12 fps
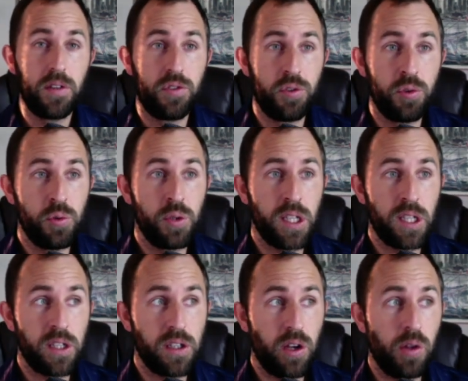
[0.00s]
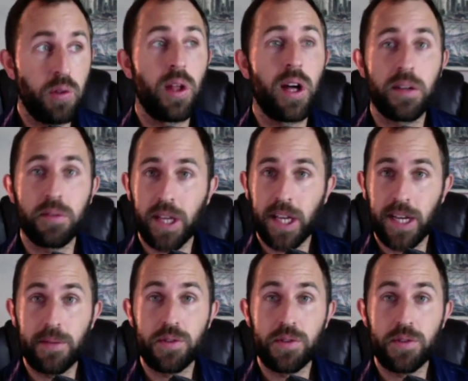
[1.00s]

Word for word: doing a lot of camps.